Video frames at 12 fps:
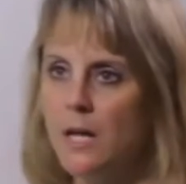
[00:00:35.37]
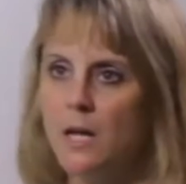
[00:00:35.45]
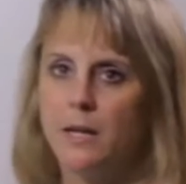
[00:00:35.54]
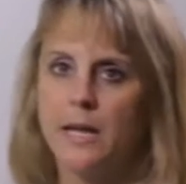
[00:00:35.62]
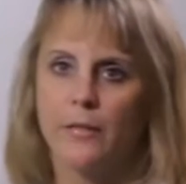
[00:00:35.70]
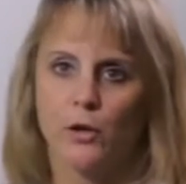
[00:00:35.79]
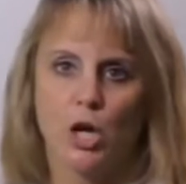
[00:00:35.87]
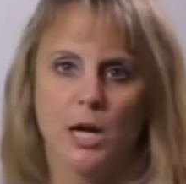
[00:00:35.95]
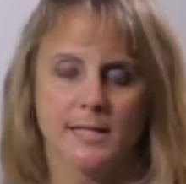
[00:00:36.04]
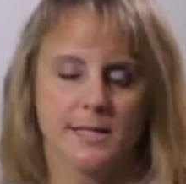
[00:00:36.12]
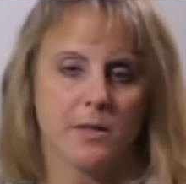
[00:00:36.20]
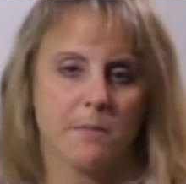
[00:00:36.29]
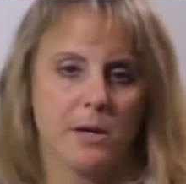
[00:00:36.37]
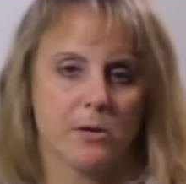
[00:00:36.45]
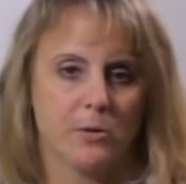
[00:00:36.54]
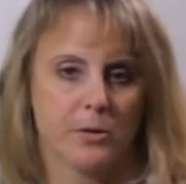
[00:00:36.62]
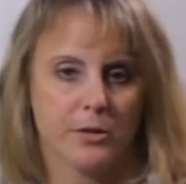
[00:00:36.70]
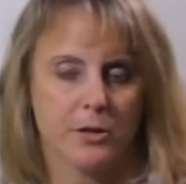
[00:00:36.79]
Now, the cost of the mail
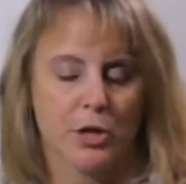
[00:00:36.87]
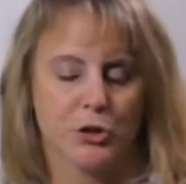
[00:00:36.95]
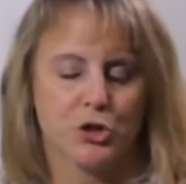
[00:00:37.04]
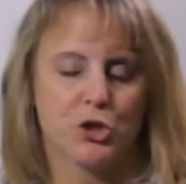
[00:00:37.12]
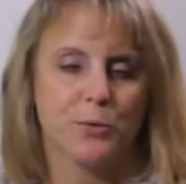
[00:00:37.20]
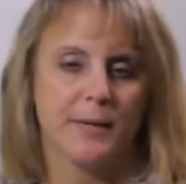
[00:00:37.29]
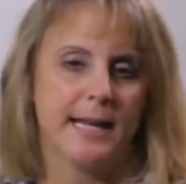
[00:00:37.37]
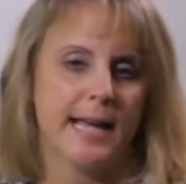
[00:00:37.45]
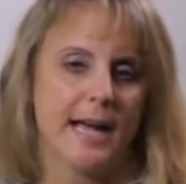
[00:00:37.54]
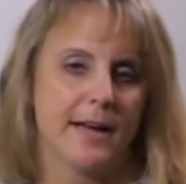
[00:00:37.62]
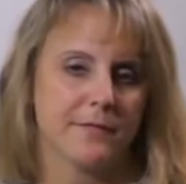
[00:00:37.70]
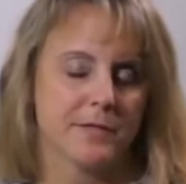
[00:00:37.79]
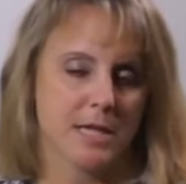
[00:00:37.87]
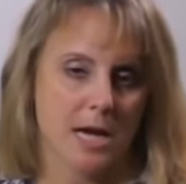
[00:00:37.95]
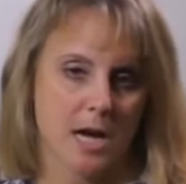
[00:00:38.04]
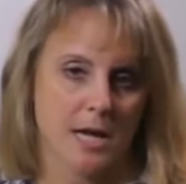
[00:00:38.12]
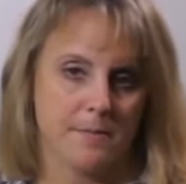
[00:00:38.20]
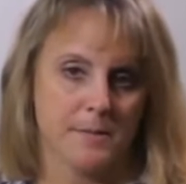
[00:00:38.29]
order are 2.5
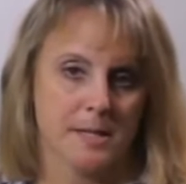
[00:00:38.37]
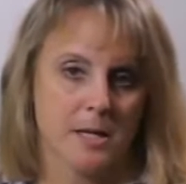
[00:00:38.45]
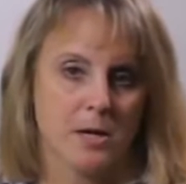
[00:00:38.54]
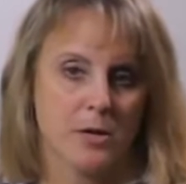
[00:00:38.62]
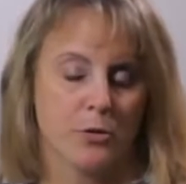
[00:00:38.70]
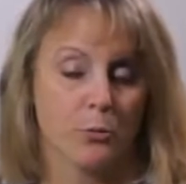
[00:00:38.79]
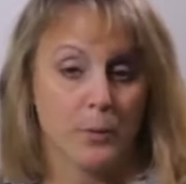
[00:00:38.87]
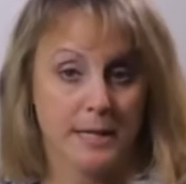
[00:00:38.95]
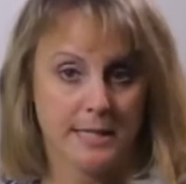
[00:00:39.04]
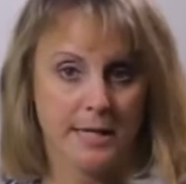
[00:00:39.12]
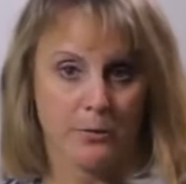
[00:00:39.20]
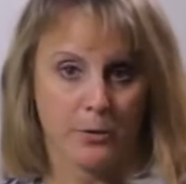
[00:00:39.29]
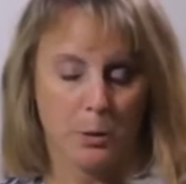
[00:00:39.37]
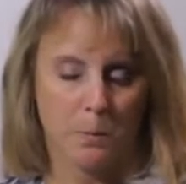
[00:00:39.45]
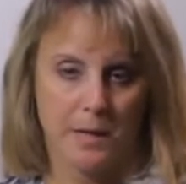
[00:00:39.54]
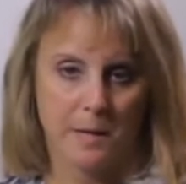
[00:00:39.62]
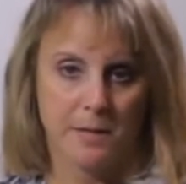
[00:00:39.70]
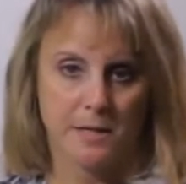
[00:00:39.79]
times the retail
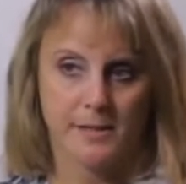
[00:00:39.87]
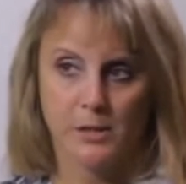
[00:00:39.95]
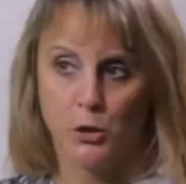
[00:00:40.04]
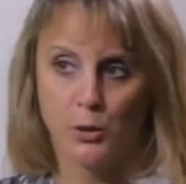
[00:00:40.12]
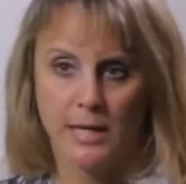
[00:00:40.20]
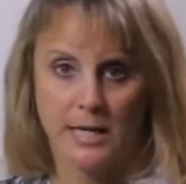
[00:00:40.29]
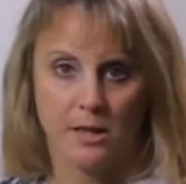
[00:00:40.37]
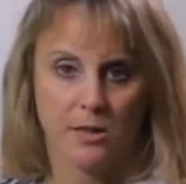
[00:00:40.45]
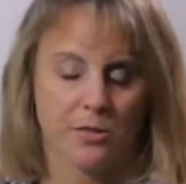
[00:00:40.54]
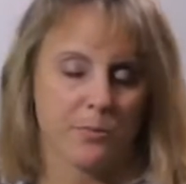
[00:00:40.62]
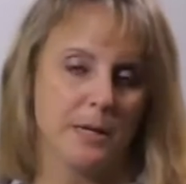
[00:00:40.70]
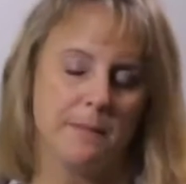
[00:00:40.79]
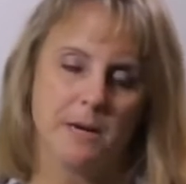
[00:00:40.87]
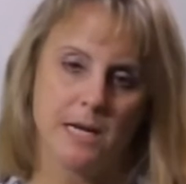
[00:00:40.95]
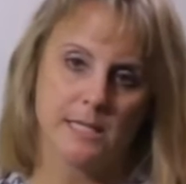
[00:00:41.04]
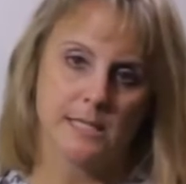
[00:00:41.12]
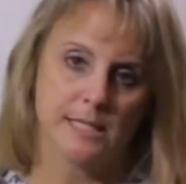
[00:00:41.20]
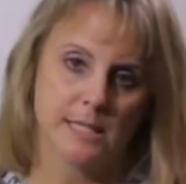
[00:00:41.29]
copayment. So you're getting 3
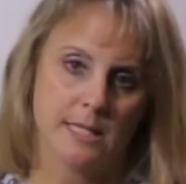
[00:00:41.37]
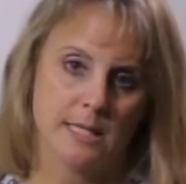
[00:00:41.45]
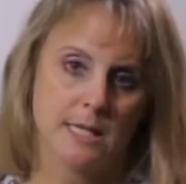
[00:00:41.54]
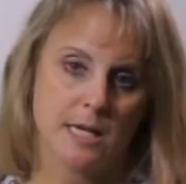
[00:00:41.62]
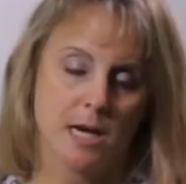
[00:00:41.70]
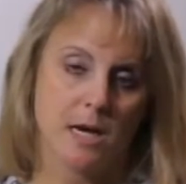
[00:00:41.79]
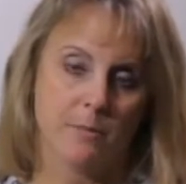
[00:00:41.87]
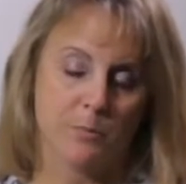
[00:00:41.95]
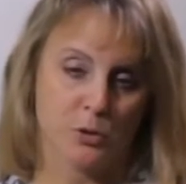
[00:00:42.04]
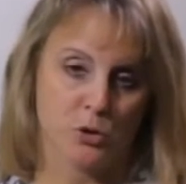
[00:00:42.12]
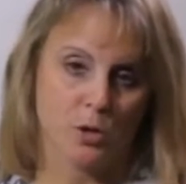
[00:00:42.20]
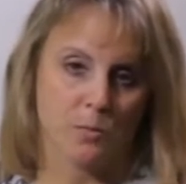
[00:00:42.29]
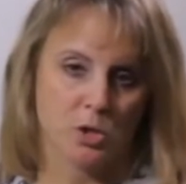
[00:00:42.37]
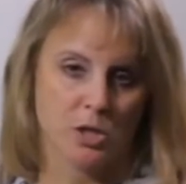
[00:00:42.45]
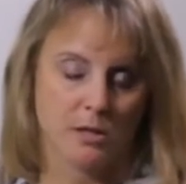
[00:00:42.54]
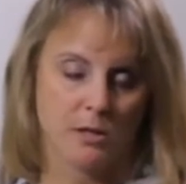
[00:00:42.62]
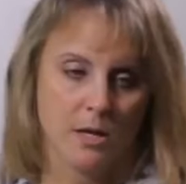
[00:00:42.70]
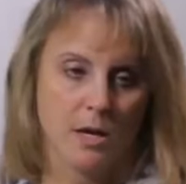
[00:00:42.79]
months
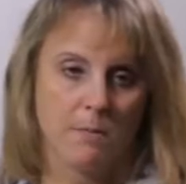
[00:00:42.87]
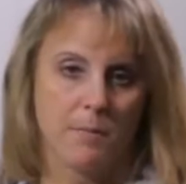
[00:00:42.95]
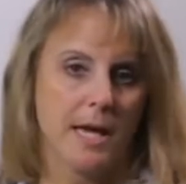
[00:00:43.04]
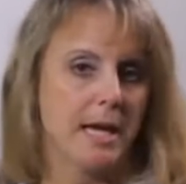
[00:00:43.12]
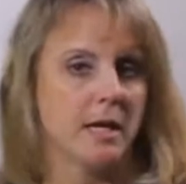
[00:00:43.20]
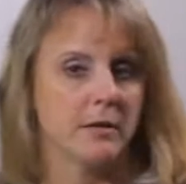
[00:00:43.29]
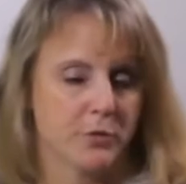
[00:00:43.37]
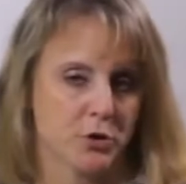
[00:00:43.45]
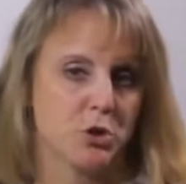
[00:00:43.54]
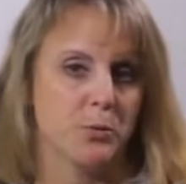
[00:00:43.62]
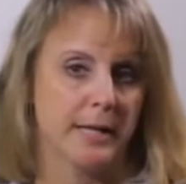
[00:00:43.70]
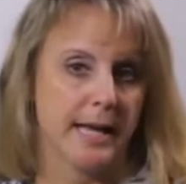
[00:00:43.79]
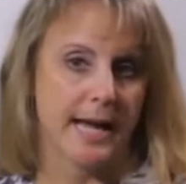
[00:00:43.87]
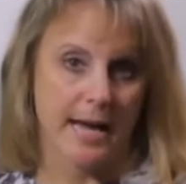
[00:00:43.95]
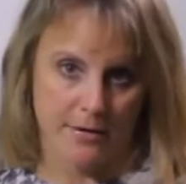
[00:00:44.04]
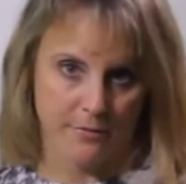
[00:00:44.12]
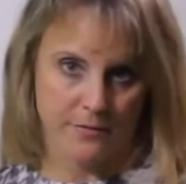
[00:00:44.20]
prescription paying for 2.5.